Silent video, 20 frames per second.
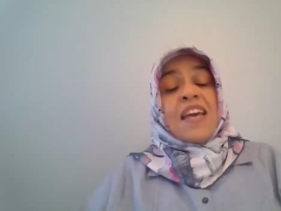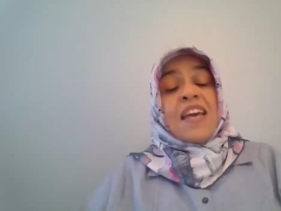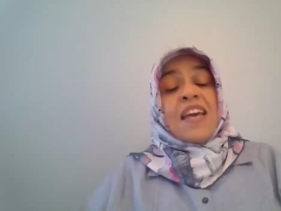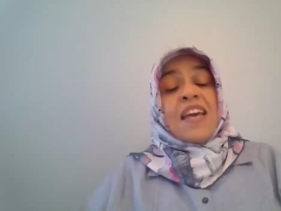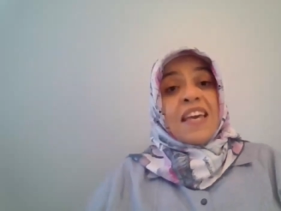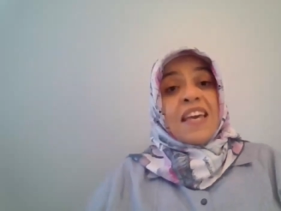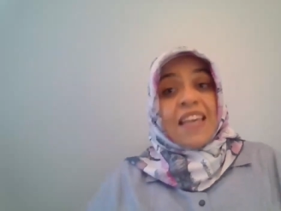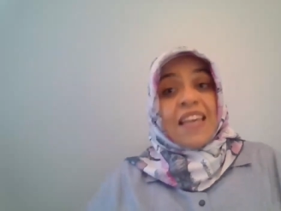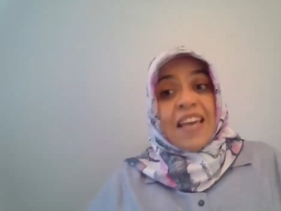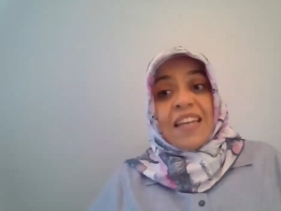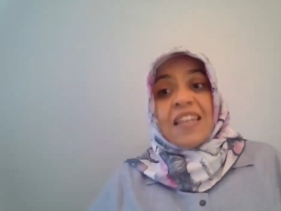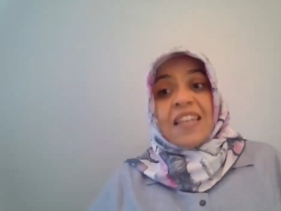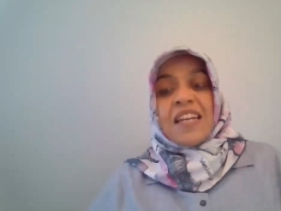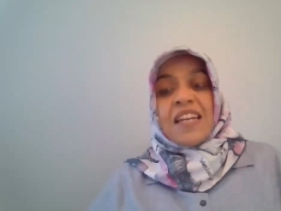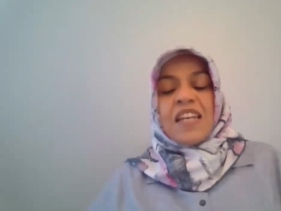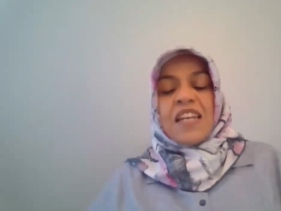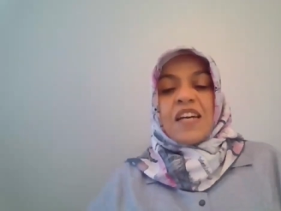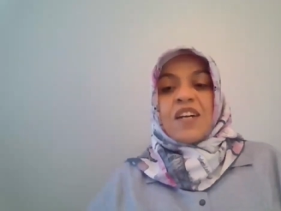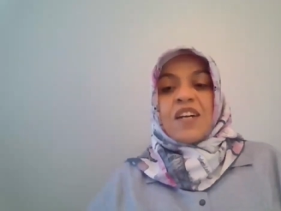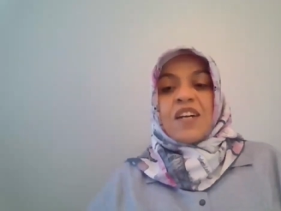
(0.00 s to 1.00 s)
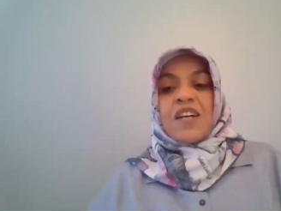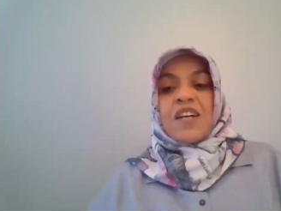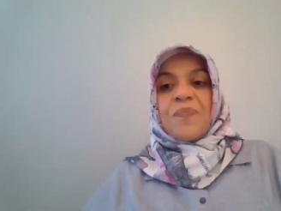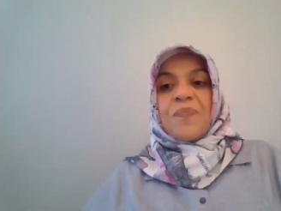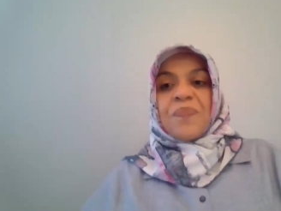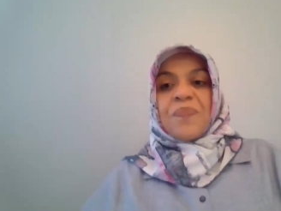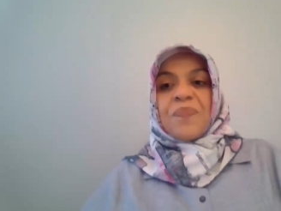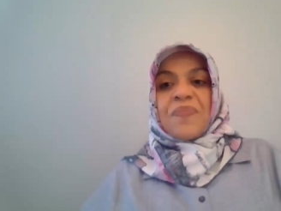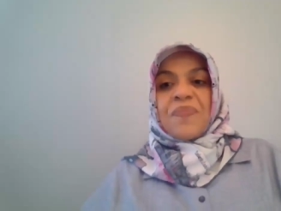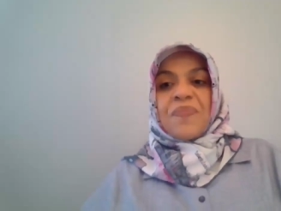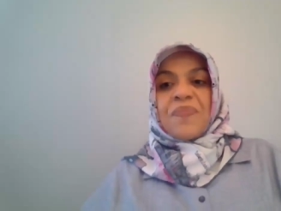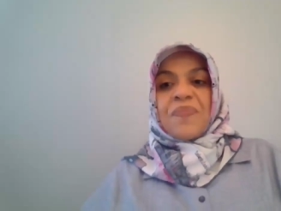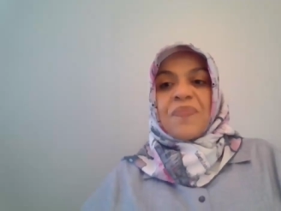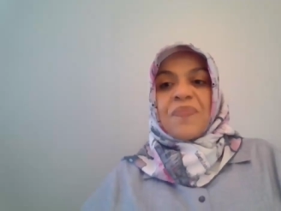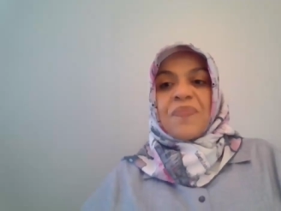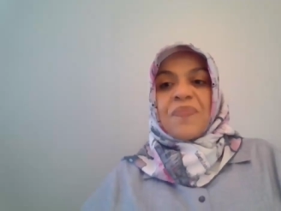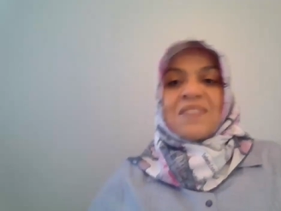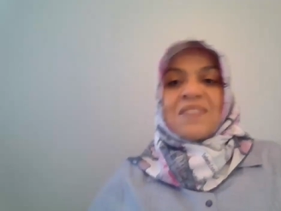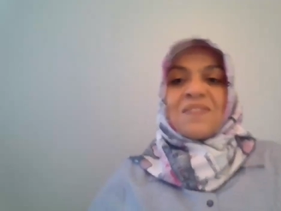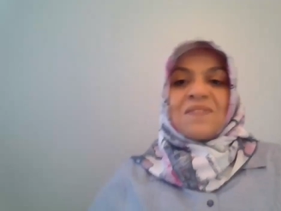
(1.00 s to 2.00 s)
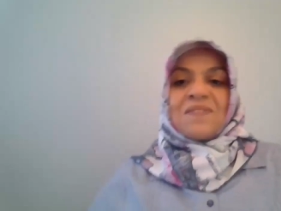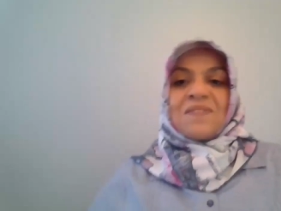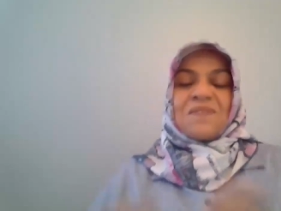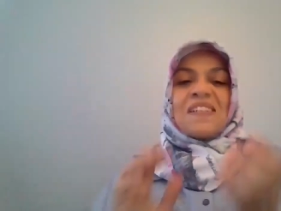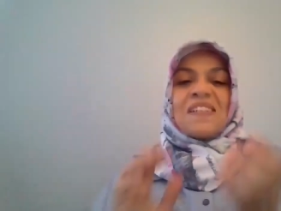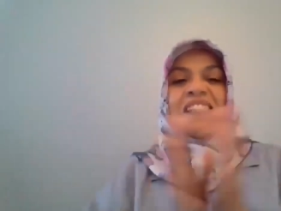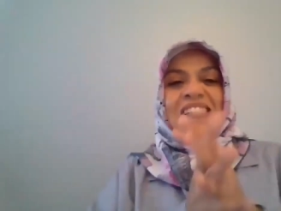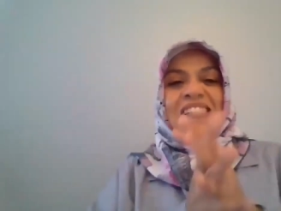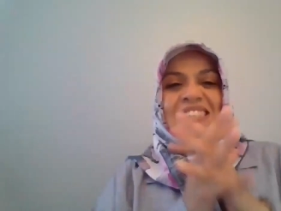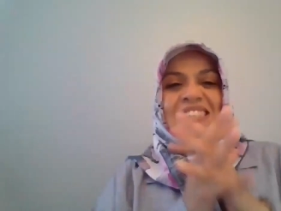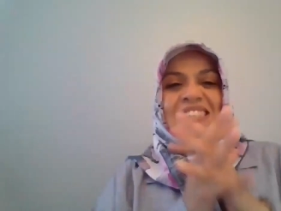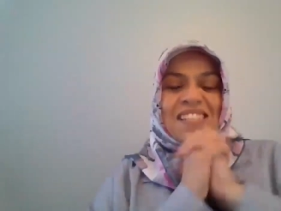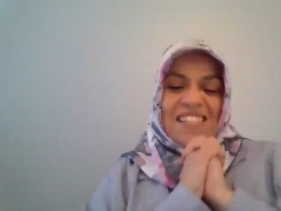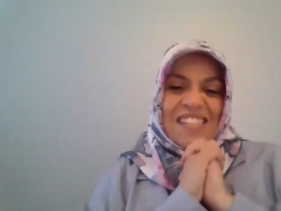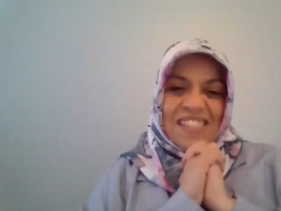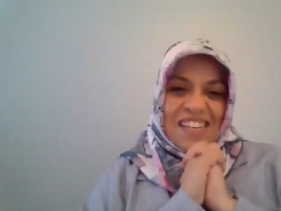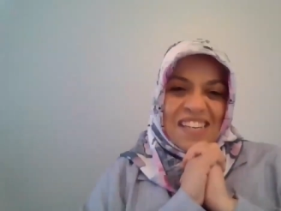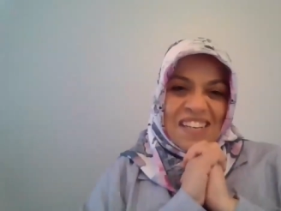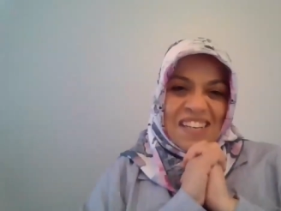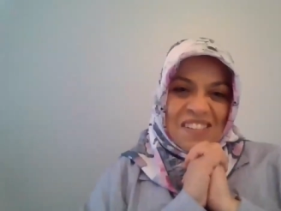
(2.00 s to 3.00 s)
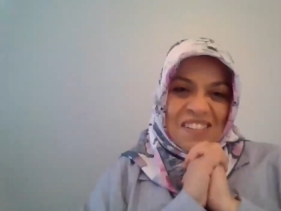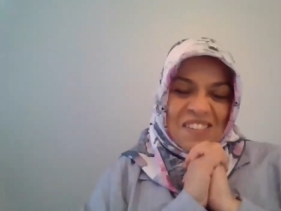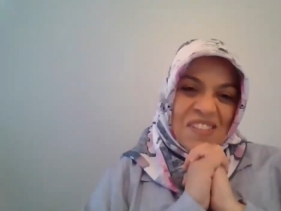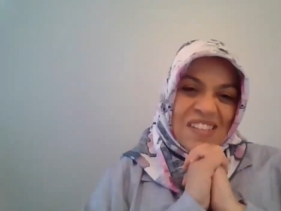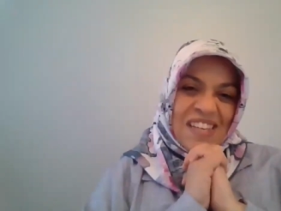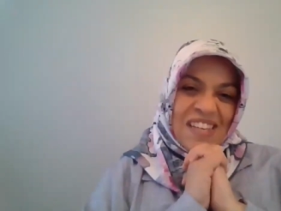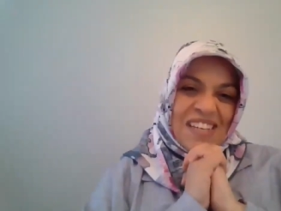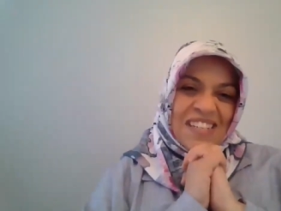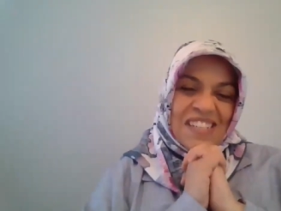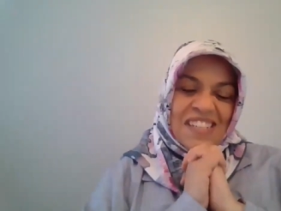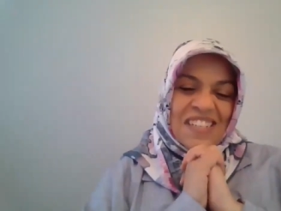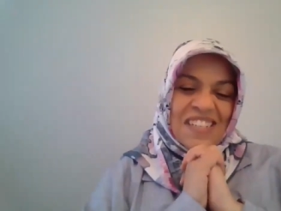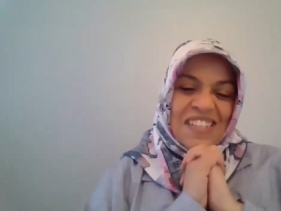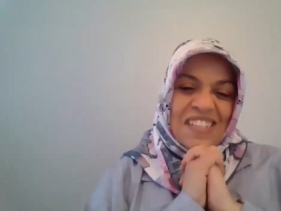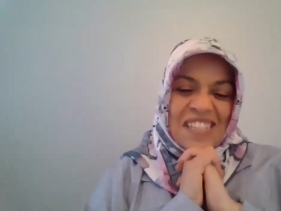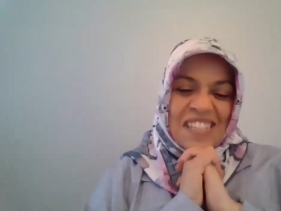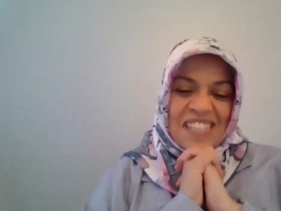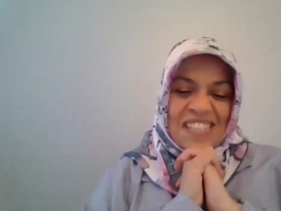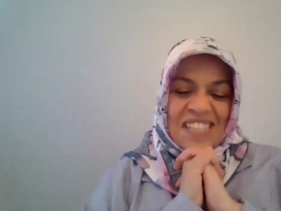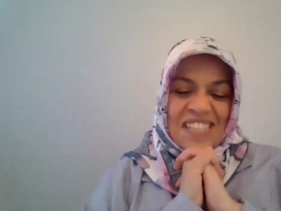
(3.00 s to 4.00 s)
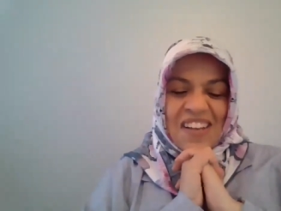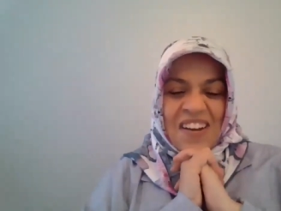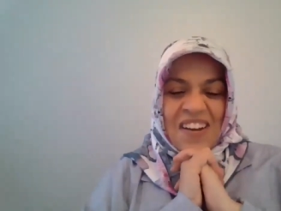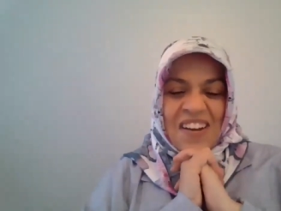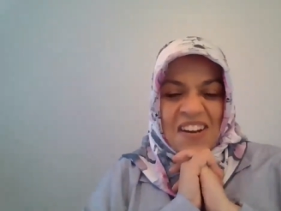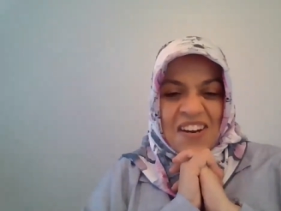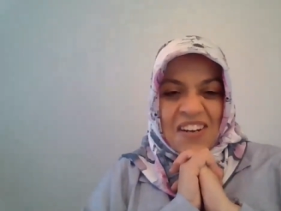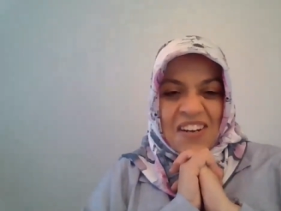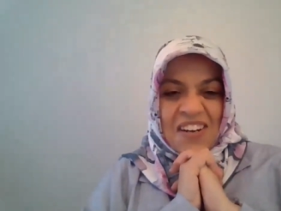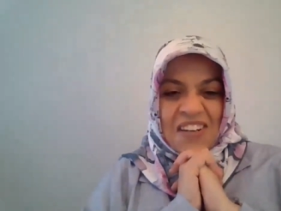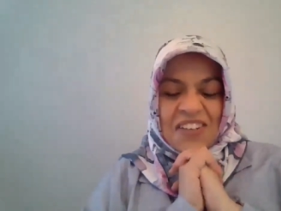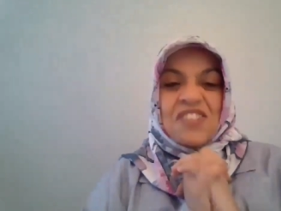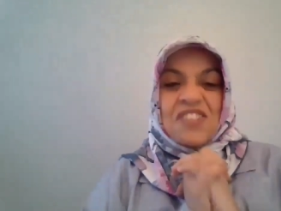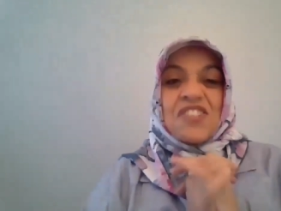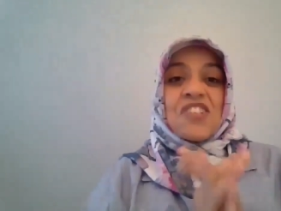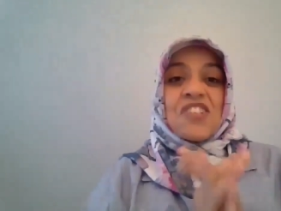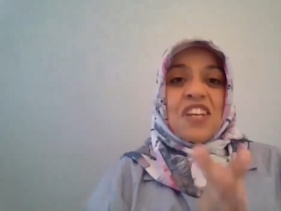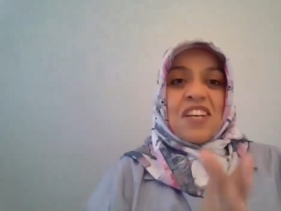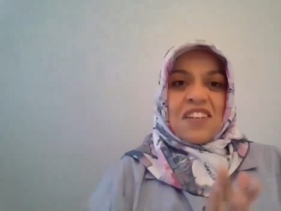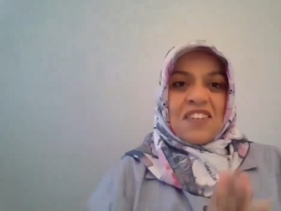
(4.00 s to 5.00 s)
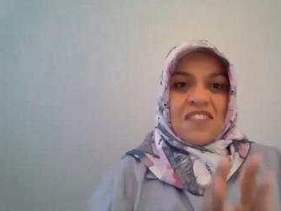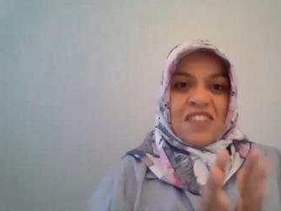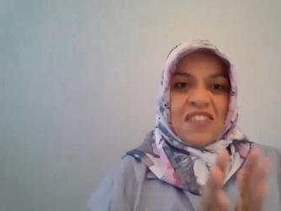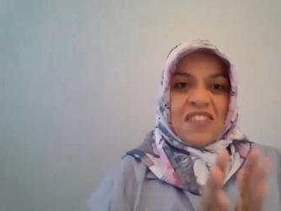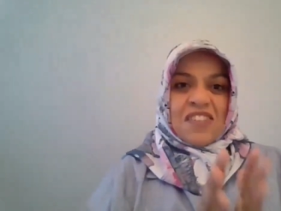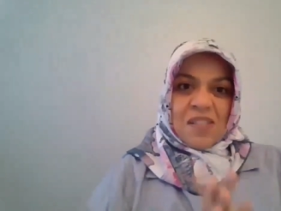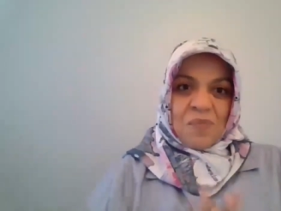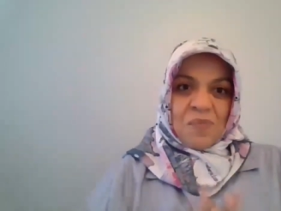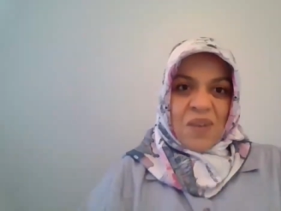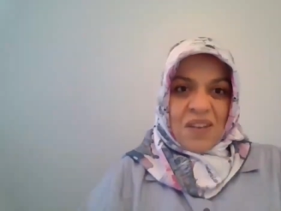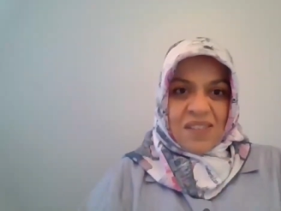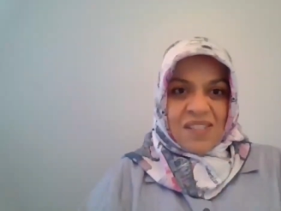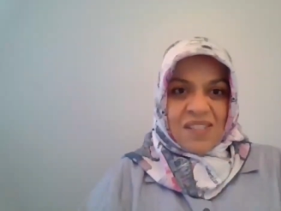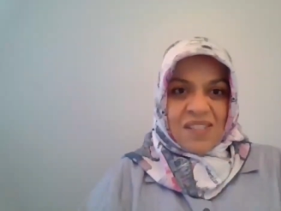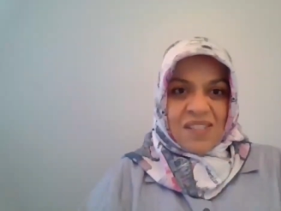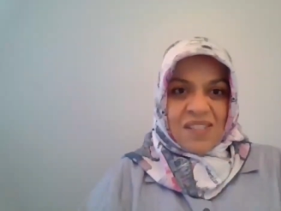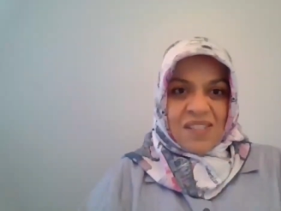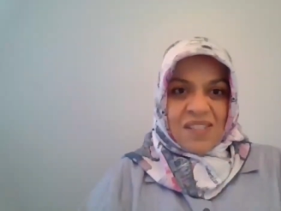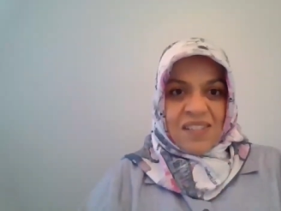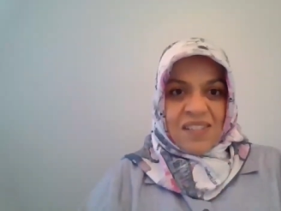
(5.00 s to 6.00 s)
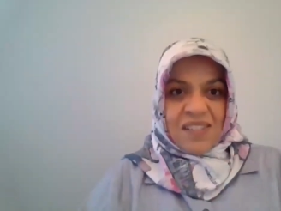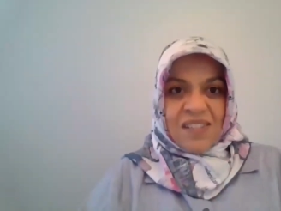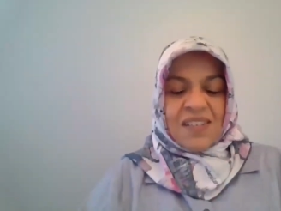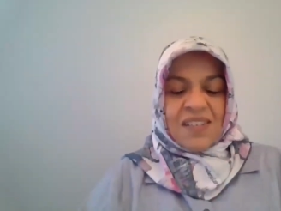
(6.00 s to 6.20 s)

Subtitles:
Again, the Wilson Disease Association is our generous sponsor,